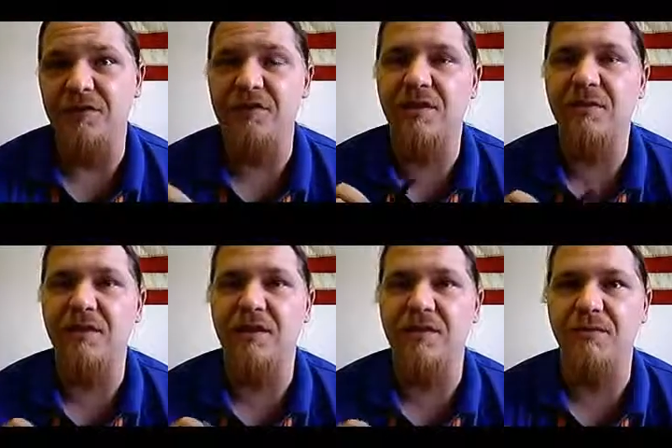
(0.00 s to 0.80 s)
It's some of
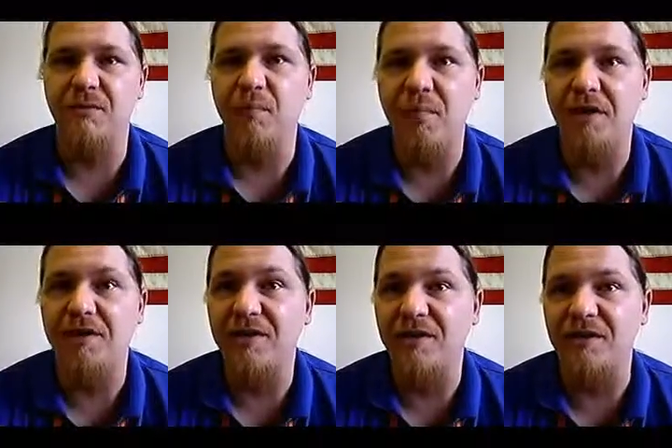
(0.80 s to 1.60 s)
the better
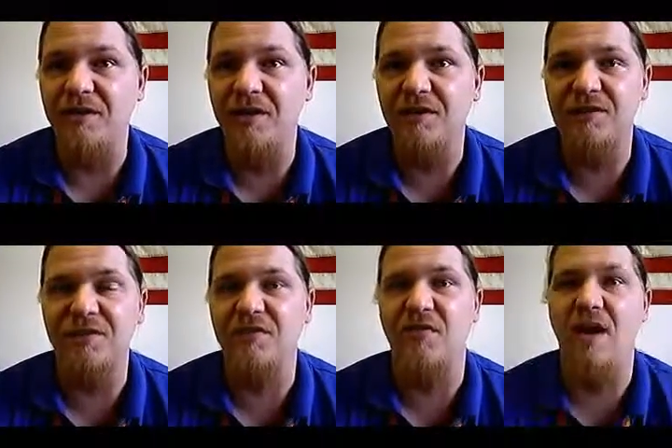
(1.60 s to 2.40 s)
tasting
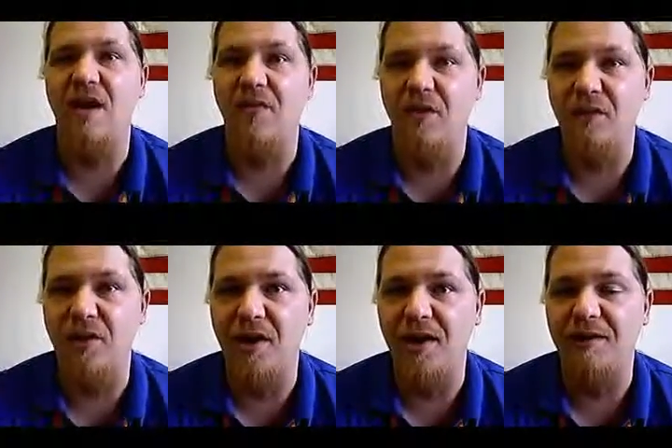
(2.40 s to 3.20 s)
cartridges I've ever
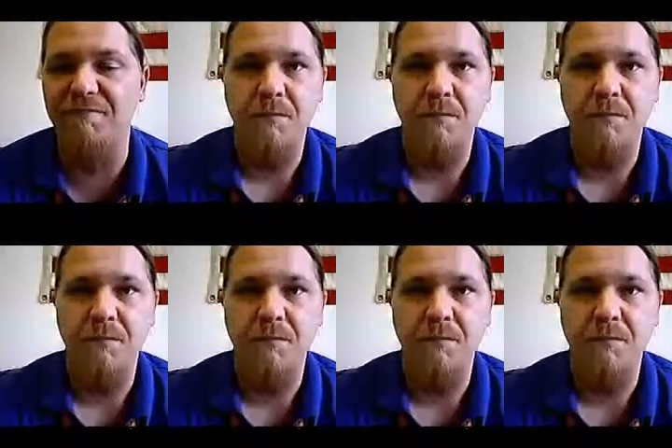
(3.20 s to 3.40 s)
had.